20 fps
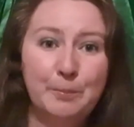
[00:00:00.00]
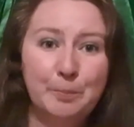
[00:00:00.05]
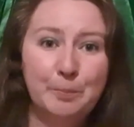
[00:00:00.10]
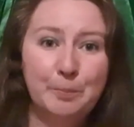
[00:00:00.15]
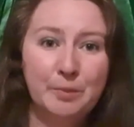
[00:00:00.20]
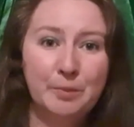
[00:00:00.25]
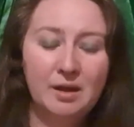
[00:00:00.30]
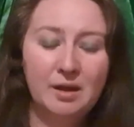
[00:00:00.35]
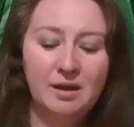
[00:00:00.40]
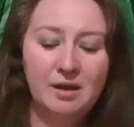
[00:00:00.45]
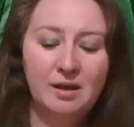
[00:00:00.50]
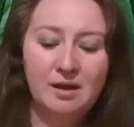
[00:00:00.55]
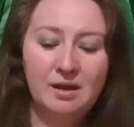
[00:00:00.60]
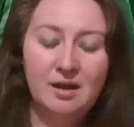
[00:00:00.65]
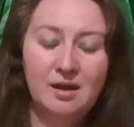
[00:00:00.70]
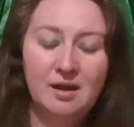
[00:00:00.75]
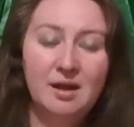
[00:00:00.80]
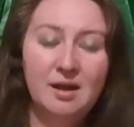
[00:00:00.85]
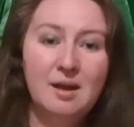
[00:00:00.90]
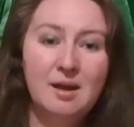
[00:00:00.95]
Ma'at
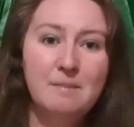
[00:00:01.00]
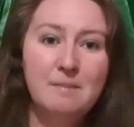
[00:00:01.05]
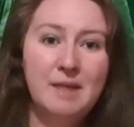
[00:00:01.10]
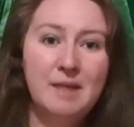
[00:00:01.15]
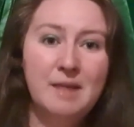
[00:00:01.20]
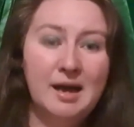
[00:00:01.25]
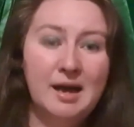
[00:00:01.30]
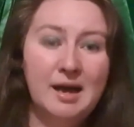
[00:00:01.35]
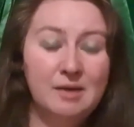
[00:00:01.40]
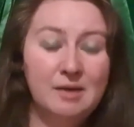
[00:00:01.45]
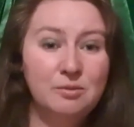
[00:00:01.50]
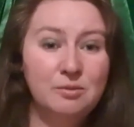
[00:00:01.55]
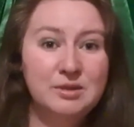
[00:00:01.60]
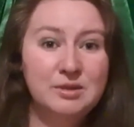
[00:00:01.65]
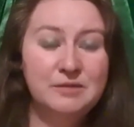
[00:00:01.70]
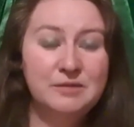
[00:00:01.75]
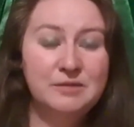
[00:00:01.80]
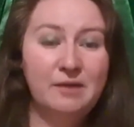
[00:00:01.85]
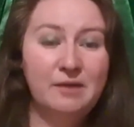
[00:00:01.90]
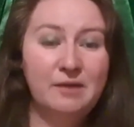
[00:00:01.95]
was very
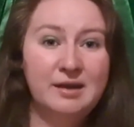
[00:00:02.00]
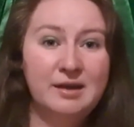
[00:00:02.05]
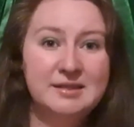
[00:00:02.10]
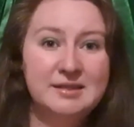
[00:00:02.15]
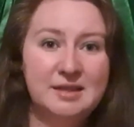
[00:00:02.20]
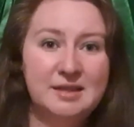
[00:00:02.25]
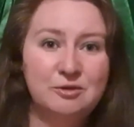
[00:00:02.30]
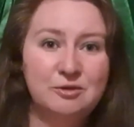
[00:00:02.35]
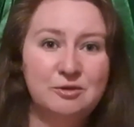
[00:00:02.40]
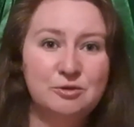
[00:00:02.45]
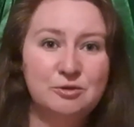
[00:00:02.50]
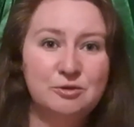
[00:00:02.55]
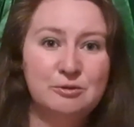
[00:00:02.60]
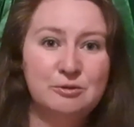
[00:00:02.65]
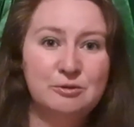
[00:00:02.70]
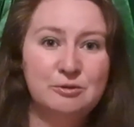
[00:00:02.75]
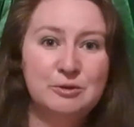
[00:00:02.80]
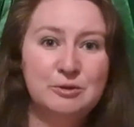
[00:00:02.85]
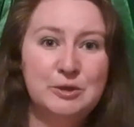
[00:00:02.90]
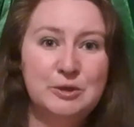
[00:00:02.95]
central to
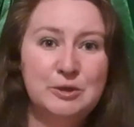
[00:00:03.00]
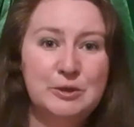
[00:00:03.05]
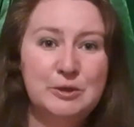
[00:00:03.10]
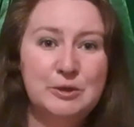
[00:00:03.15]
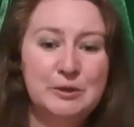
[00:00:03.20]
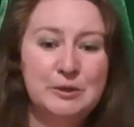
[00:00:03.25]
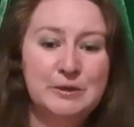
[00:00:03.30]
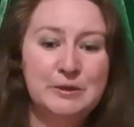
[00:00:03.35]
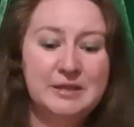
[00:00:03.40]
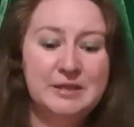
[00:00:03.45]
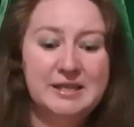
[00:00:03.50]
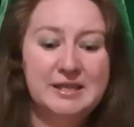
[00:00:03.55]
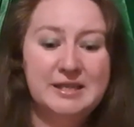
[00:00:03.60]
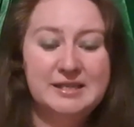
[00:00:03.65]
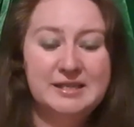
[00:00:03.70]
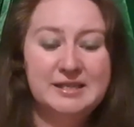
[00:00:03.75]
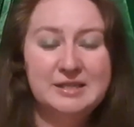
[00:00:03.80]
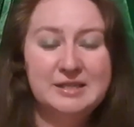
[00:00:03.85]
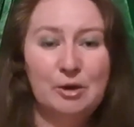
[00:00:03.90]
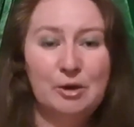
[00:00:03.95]
the ceremonies of
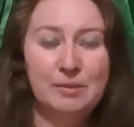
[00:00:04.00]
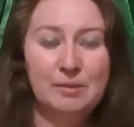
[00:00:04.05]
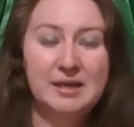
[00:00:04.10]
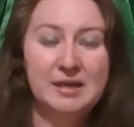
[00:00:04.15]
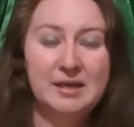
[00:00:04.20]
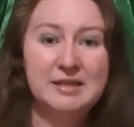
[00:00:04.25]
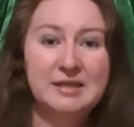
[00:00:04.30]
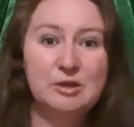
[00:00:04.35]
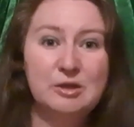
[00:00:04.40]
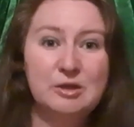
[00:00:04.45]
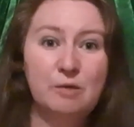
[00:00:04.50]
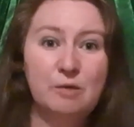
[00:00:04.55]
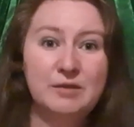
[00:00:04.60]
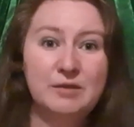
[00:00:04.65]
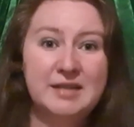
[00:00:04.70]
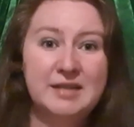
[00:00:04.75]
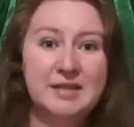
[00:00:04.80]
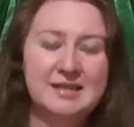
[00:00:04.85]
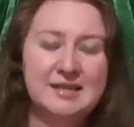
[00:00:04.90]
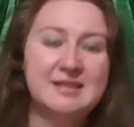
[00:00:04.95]
the dead and the
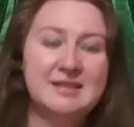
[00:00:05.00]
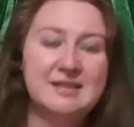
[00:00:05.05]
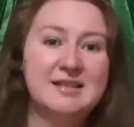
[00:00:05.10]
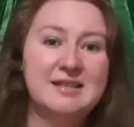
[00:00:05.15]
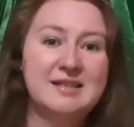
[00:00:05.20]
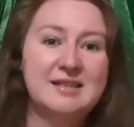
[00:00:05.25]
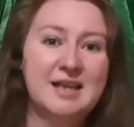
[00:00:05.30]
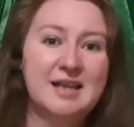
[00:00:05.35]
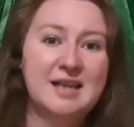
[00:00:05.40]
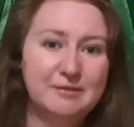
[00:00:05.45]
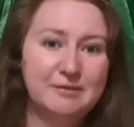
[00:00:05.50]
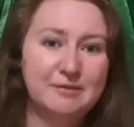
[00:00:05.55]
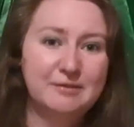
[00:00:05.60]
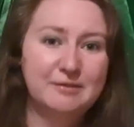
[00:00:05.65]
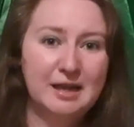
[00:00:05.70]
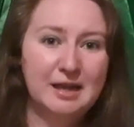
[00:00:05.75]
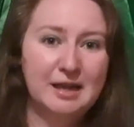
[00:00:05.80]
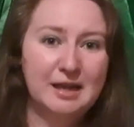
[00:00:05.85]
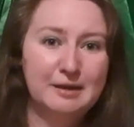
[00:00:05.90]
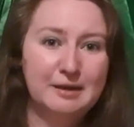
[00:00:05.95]
afterlife.
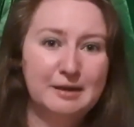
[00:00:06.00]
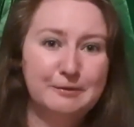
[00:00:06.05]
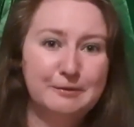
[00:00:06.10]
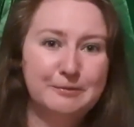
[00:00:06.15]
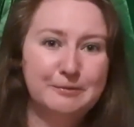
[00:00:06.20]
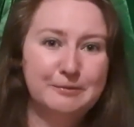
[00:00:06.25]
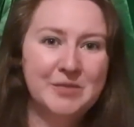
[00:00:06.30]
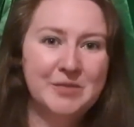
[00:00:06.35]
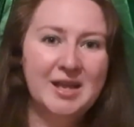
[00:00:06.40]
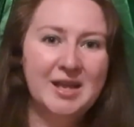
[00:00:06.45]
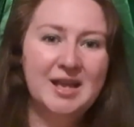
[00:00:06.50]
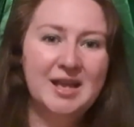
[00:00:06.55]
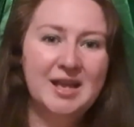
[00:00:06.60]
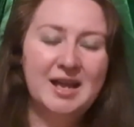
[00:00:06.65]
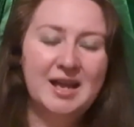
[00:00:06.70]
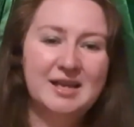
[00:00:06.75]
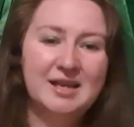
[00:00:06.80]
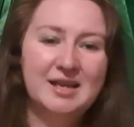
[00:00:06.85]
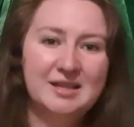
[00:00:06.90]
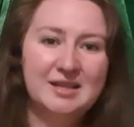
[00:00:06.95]
And in the
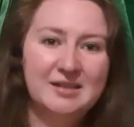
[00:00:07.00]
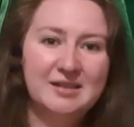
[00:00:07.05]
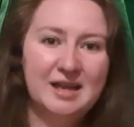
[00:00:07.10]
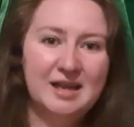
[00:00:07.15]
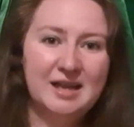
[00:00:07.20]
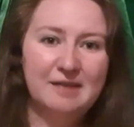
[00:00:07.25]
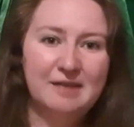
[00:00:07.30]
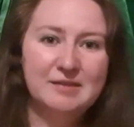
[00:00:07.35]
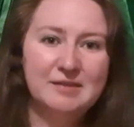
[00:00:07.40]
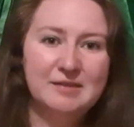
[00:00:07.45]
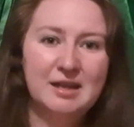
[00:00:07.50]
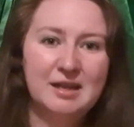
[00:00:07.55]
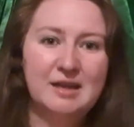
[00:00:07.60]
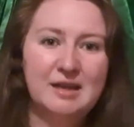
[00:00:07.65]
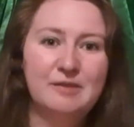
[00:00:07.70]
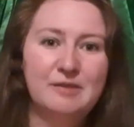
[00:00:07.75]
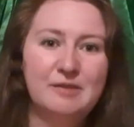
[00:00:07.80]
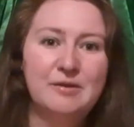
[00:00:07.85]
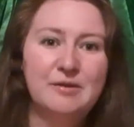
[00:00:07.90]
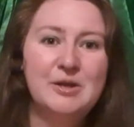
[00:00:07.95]
afterlife, your
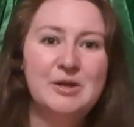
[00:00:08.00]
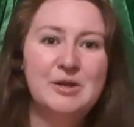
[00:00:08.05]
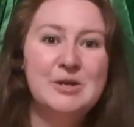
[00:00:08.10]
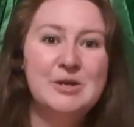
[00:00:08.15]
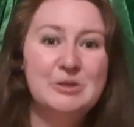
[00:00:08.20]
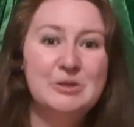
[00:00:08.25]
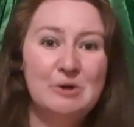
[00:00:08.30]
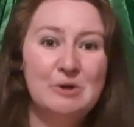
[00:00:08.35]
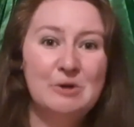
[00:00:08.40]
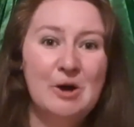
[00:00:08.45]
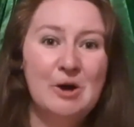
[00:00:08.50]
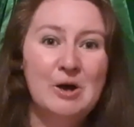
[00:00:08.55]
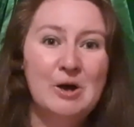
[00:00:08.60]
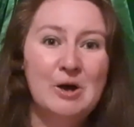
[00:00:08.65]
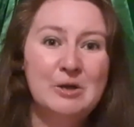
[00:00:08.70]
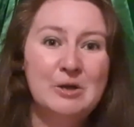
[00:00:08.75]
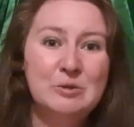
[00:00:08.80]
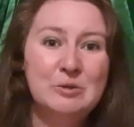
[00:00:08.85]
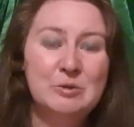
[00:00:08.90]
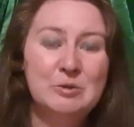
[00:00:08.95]
heart would be
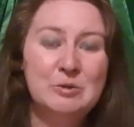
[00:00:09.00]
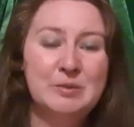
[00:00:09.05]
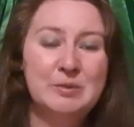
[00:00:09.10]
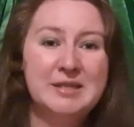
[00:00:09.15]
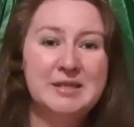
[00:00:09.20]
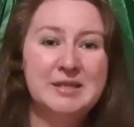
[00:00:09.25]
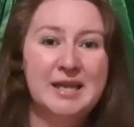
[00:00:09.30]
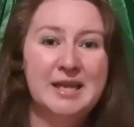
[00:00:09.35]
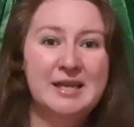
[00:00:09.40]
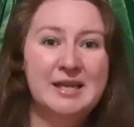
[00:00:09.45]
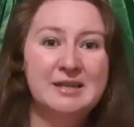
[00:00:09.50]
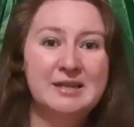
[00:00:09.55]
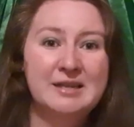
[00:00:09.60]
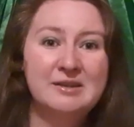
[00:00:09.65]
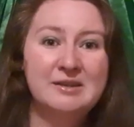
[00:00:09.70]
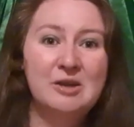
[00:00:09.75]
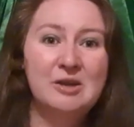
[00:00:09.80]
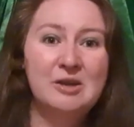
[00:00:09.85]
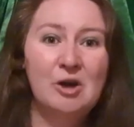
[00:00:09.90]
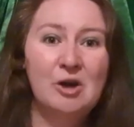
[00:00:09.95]
taken onto the
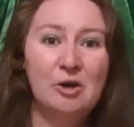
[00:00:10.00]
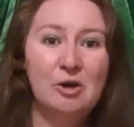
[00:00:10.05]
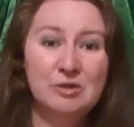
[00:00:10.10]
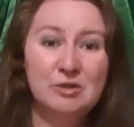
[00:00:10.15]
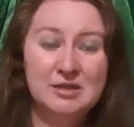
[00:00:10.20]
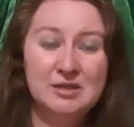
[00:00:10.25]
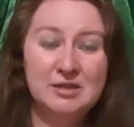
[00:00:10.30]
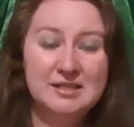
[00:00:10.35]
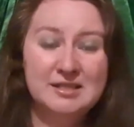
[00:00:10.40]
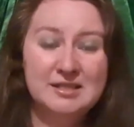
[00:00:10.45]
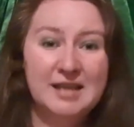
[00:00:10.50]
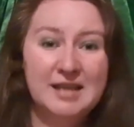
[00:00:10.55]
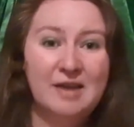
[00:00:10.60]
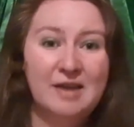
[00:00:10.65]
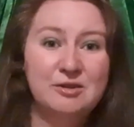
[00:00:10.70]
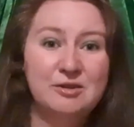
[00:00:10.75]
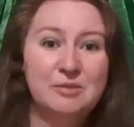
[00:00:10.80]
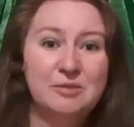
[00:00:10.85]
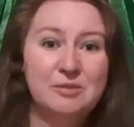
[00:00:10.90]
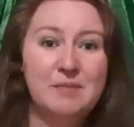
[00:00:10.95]
scales of Ma'at and
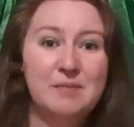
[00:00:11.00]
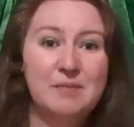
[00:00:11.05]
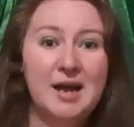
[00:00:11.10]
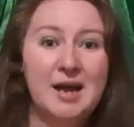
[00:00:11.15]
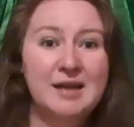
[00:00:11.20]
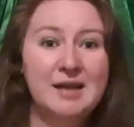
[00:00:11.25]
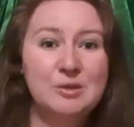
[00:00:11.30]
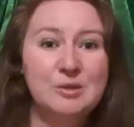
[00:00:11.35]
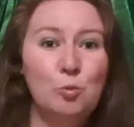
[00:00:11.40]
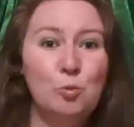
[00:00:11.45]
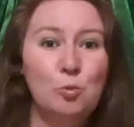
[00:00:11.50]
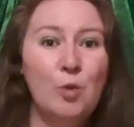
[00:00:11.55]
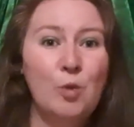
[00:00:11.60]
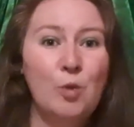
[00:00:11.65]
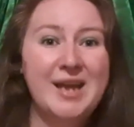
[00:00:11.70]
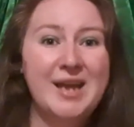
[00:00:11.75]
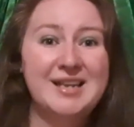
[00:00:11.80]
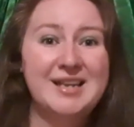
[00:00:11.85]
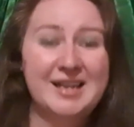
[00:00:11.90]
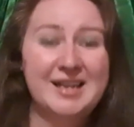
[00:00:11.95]
weighed against the
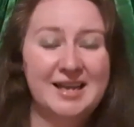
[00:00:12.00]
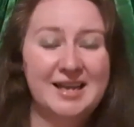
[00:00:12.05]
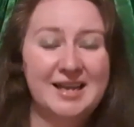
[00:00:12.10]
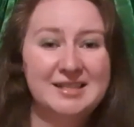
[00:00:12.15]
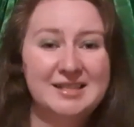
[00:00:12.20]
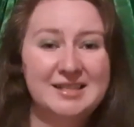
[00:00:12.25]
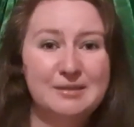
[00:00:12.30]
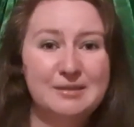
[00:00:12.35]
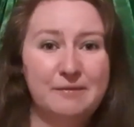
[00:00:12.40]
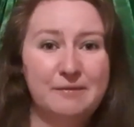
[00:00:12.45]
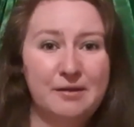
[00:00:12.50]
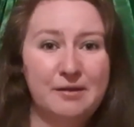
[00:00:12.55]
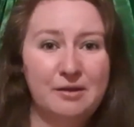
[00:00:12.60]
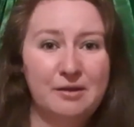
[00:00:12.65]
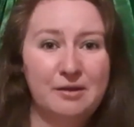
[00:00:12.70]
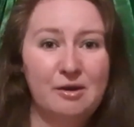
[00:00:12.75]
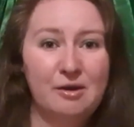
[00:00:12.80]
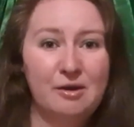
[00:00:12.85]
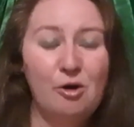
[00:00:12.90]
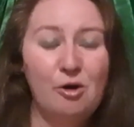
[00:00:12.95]
feather of
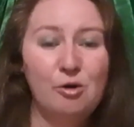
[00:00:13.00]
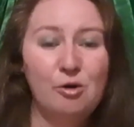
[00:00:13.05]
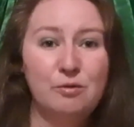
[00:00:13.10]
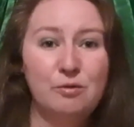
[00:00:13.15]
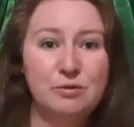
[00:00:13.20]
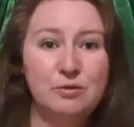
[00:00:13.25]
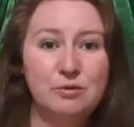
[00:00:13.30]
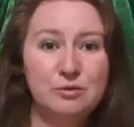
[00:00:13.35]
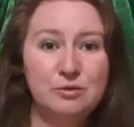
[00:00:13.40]
truth.